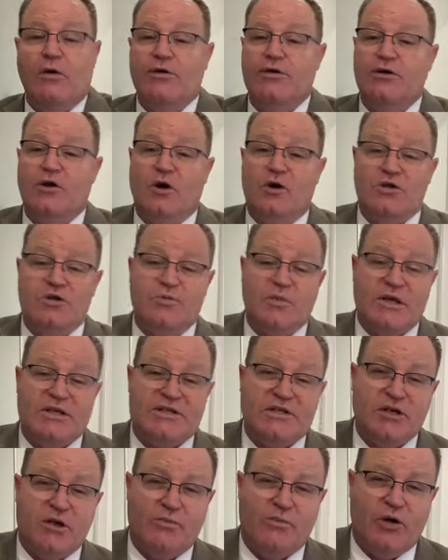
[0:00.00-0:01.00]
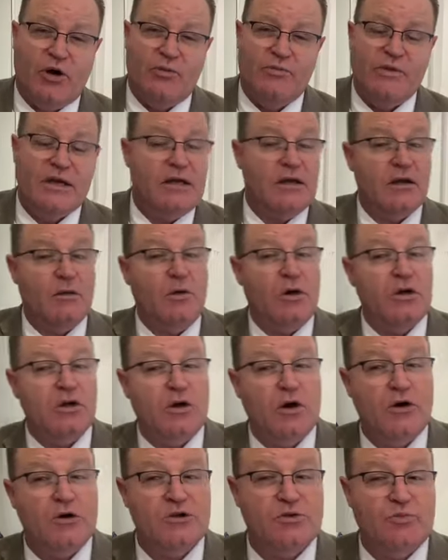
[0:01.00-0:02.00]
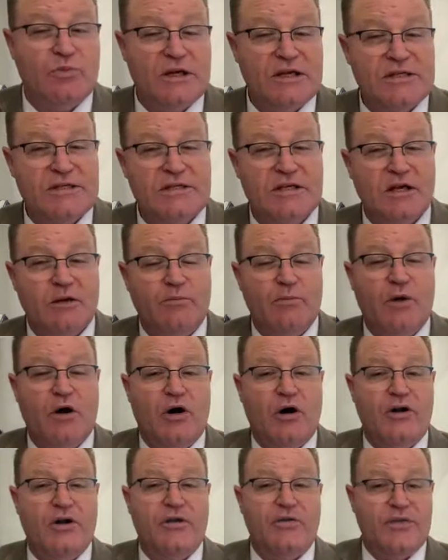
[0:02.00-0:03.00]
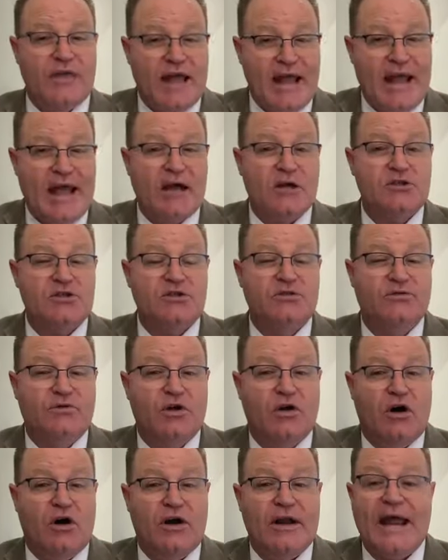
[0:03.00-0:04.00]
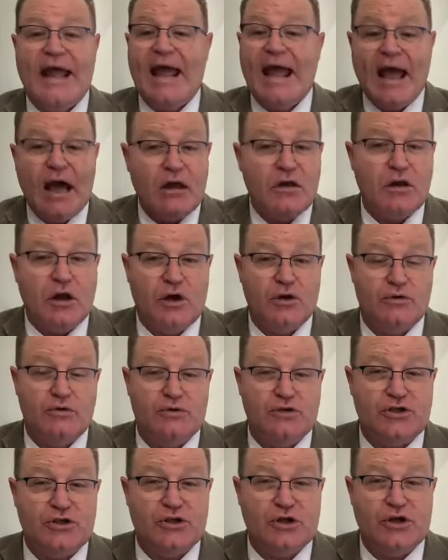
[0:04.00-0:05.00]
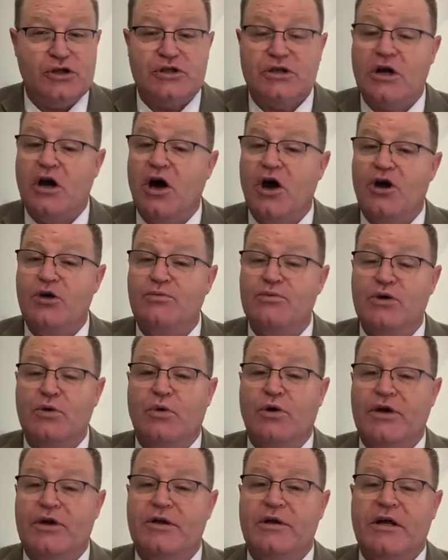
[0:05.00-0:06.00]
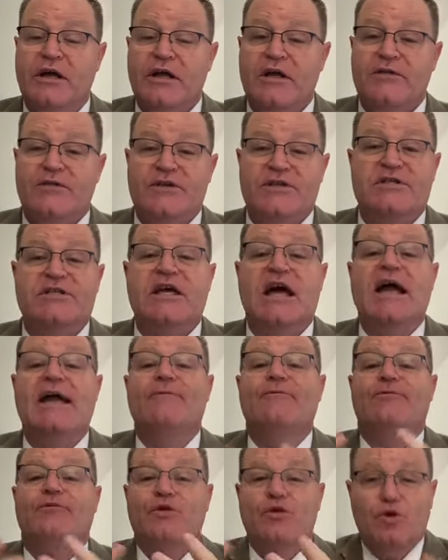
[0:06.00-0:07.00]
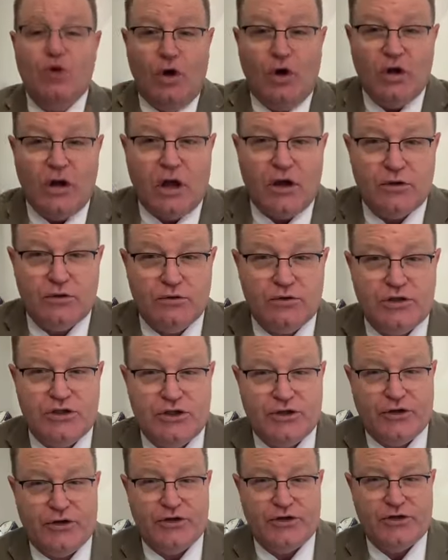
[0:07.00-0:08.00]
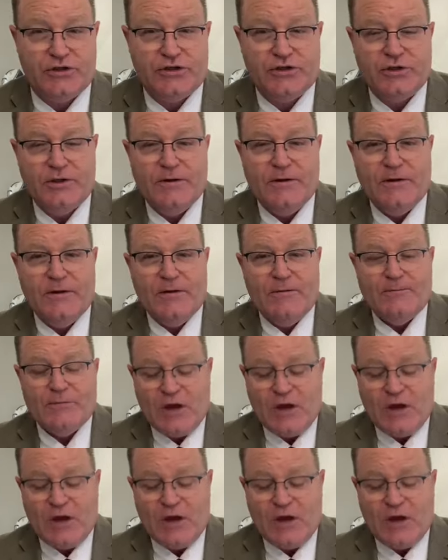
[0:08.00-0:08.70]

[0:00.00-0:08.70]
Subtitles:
I want God's blessing upon me, and I want God's blessing upon the house of God, our local church, and I hope you want the same for your local church.